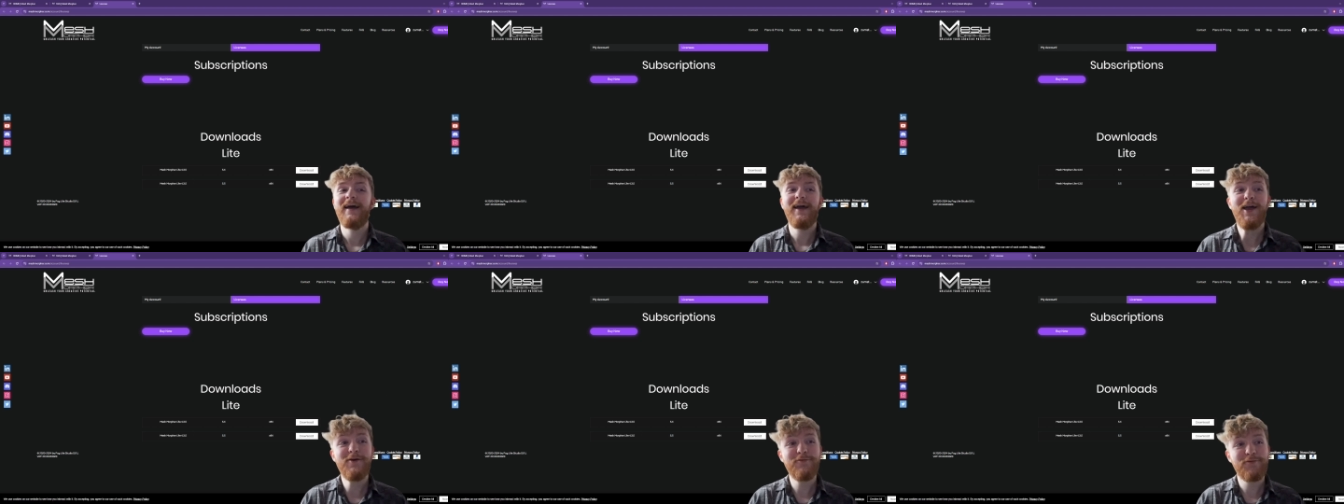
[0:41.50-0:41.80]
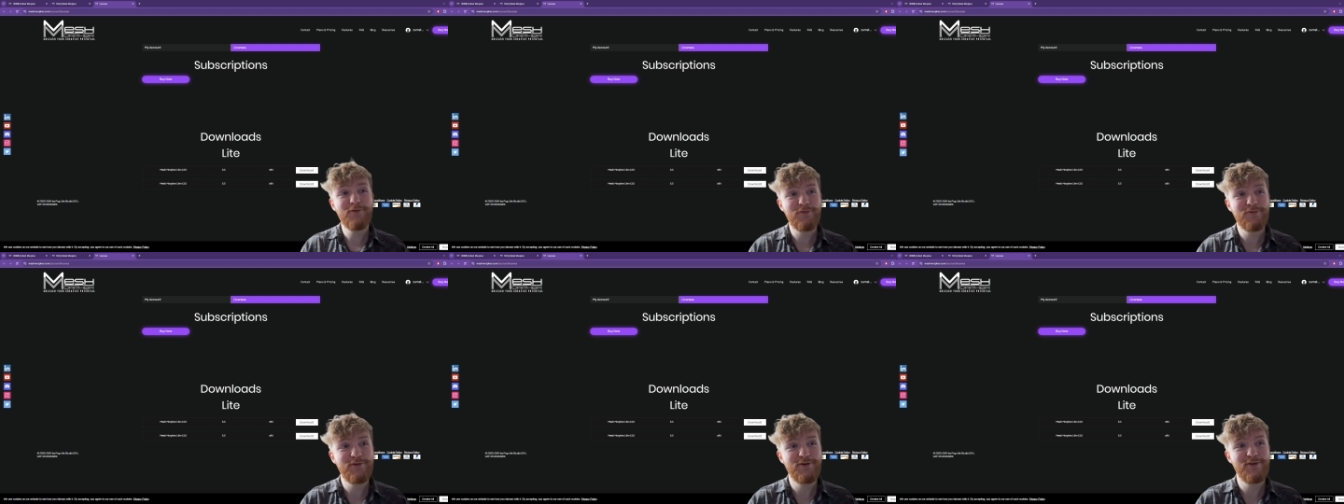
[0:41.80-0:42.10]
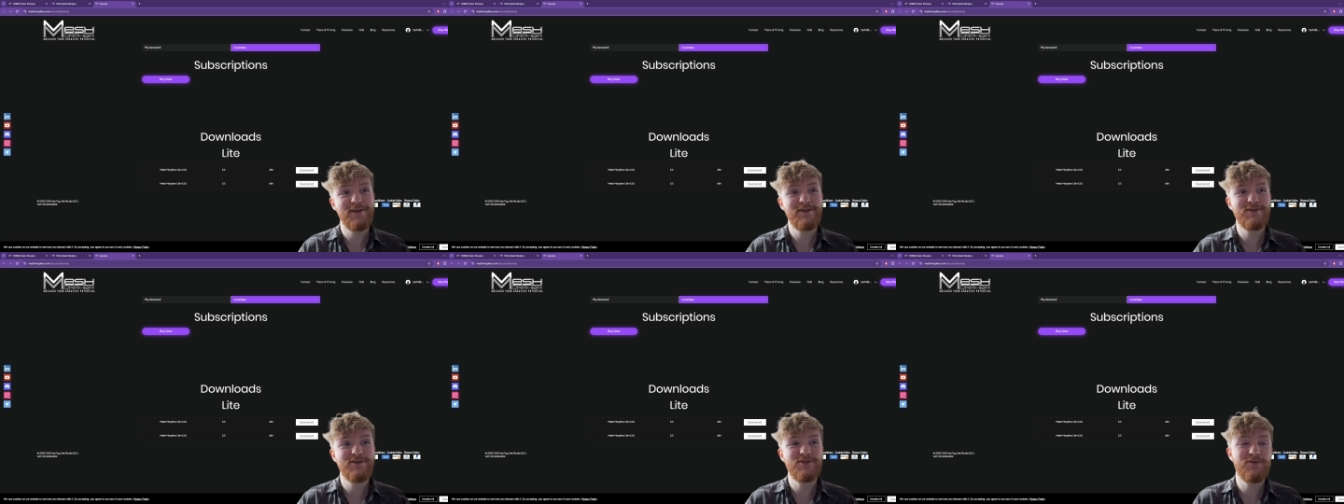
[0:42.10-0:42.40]
If
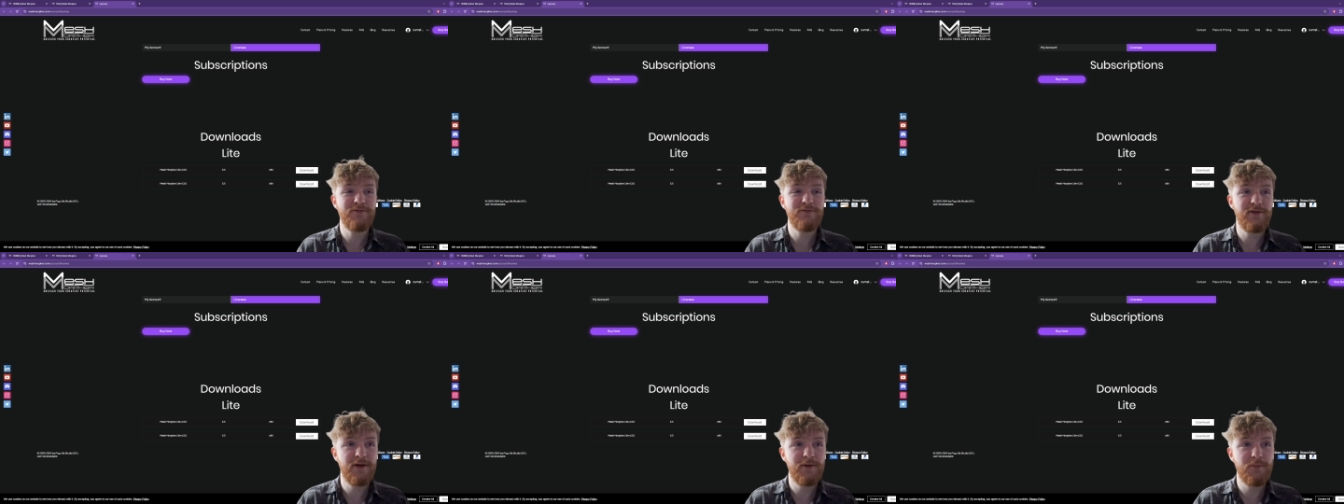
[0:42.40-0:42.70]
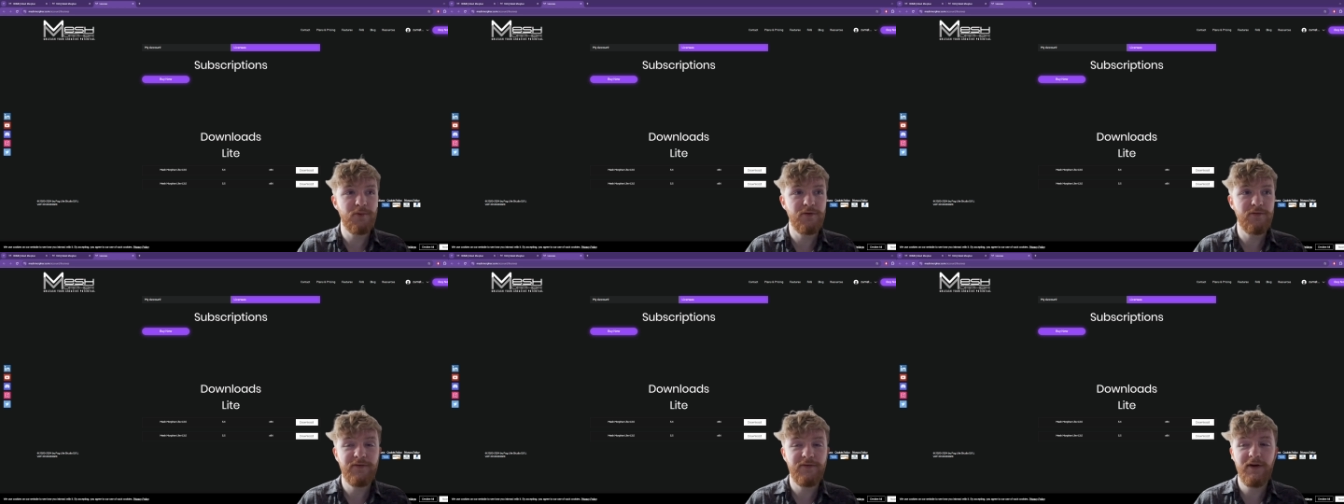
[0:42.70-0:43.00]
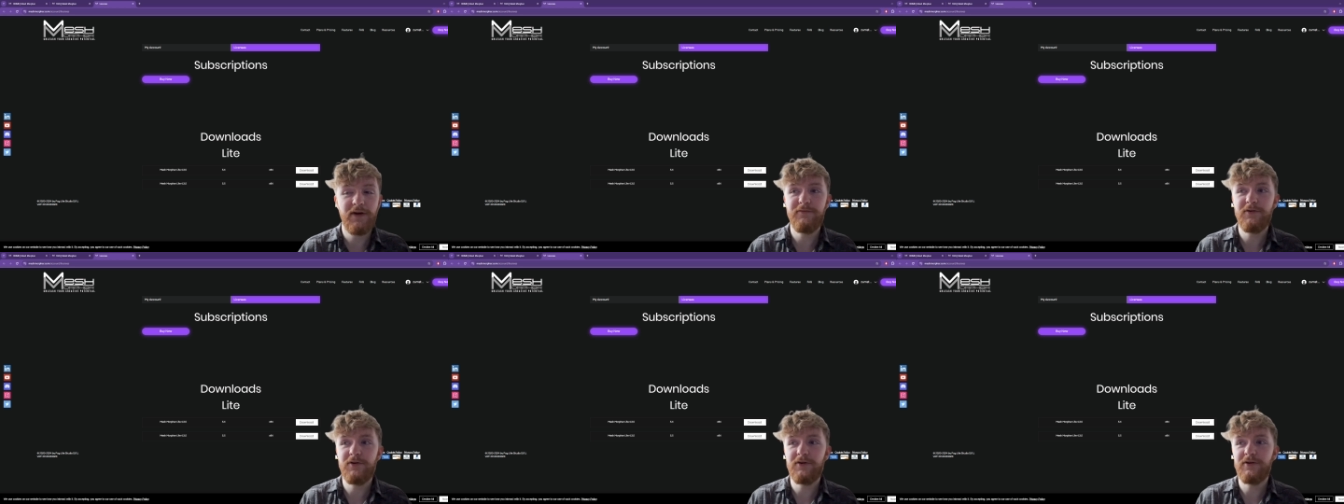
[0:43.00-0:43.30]
Unreal Engine
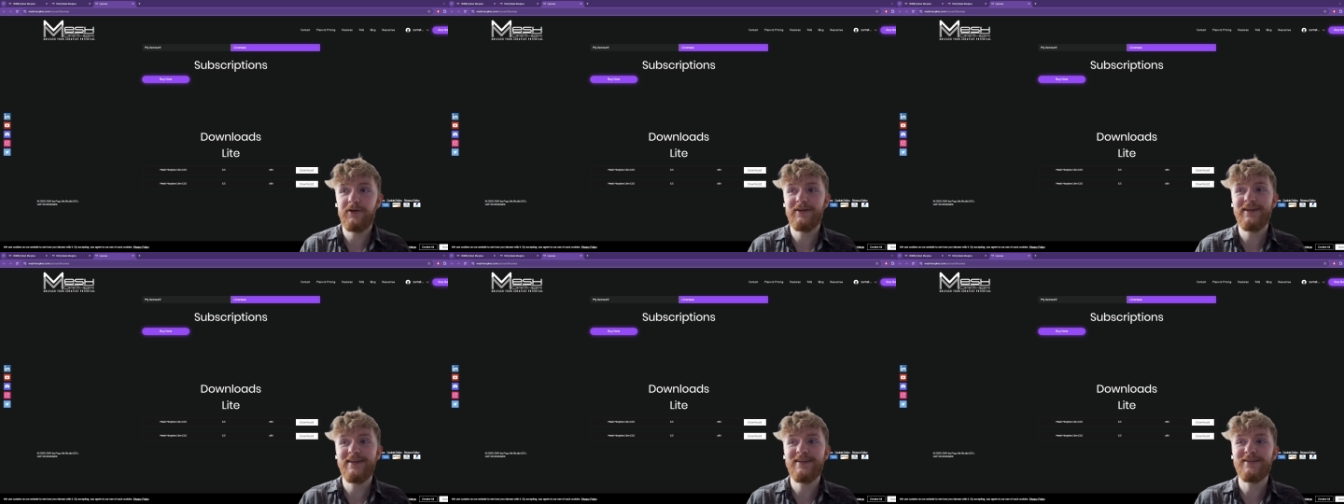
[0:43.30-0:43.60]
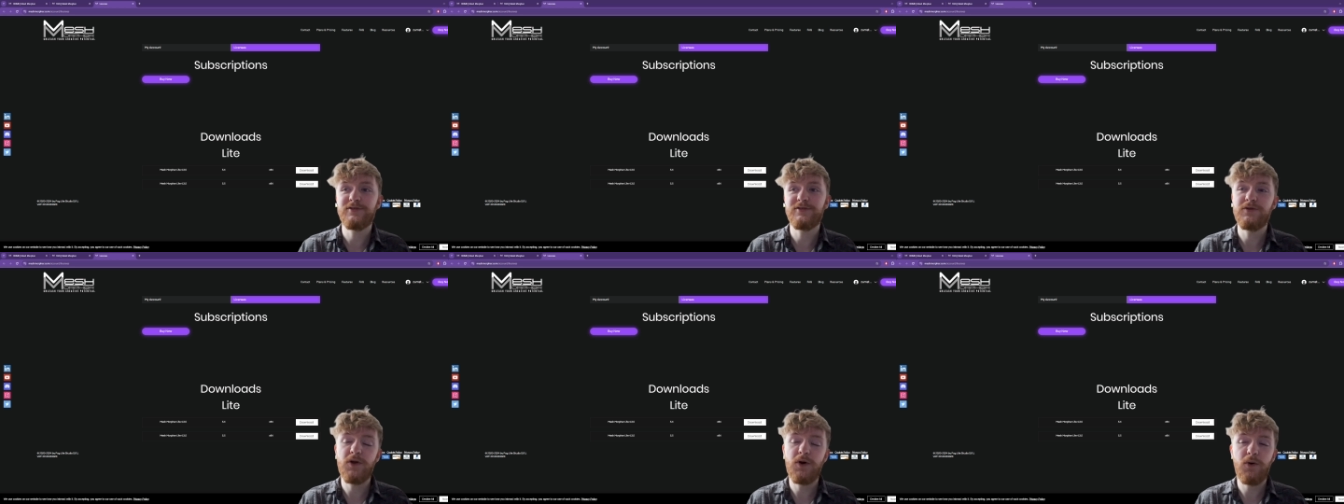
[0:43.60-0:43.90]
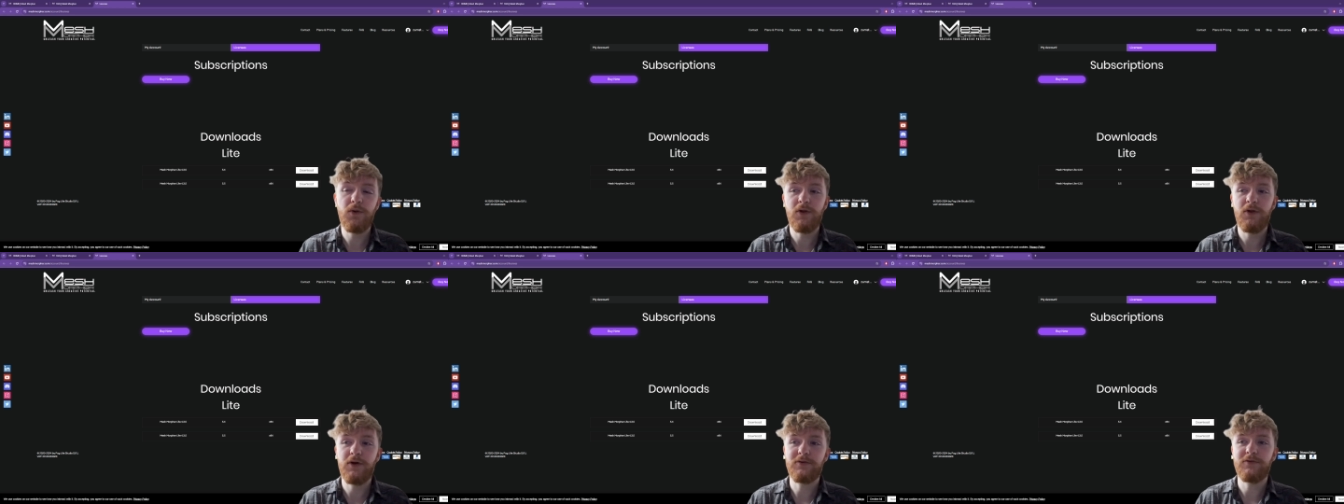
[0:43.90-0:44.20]
5.5 variant is
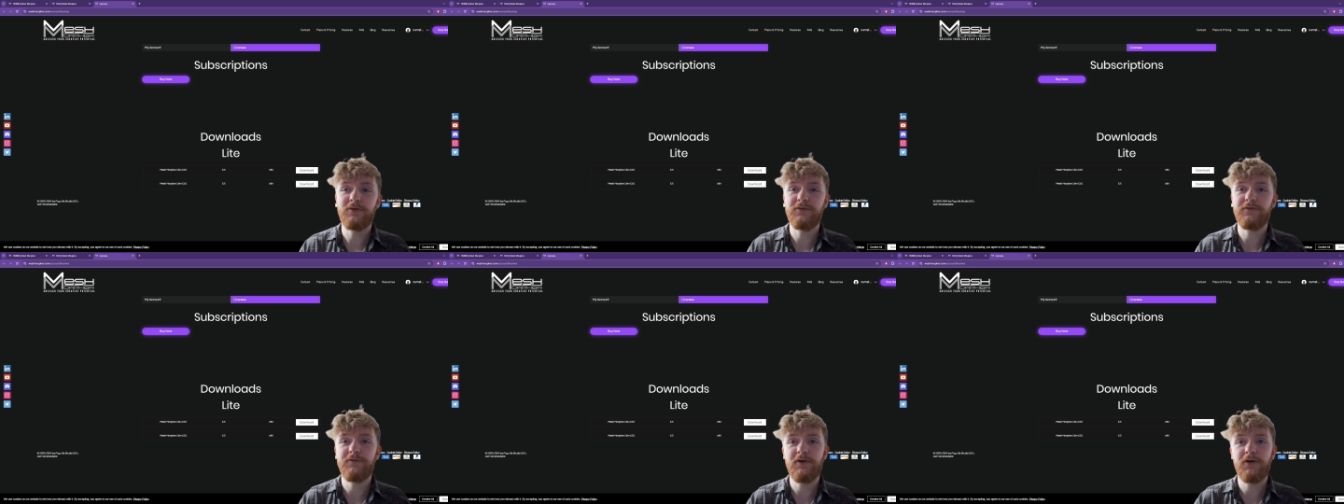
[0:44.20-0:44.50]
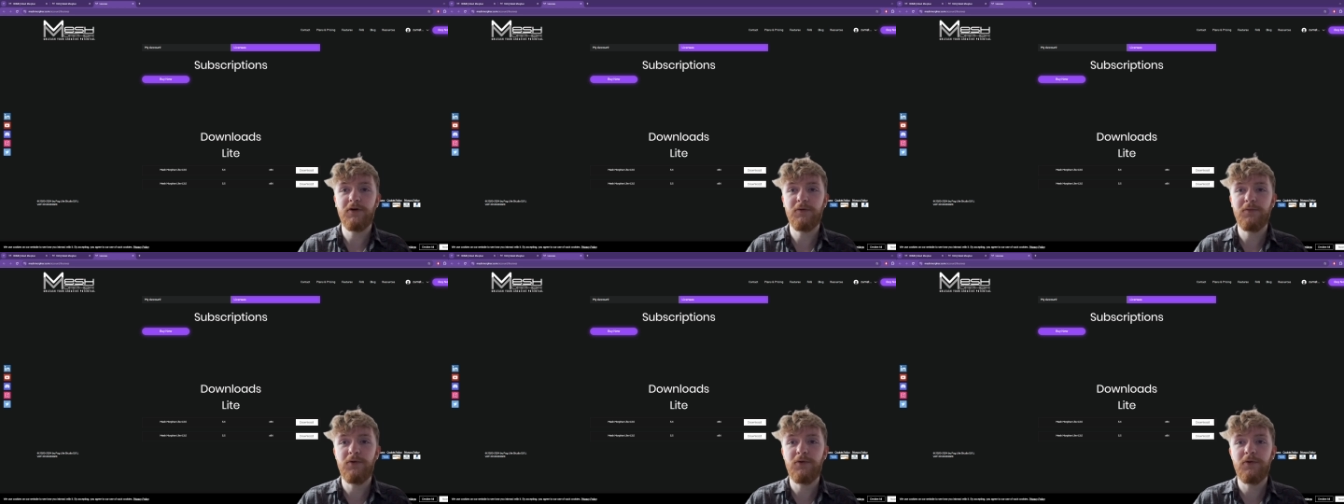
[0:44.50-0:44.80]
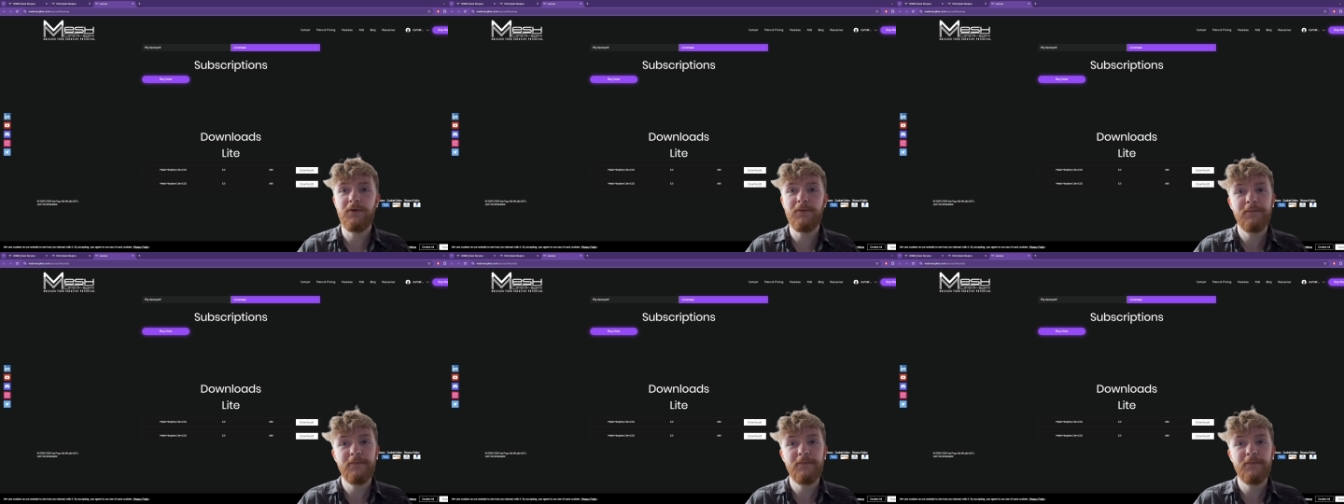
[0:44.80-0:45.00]
no longer available,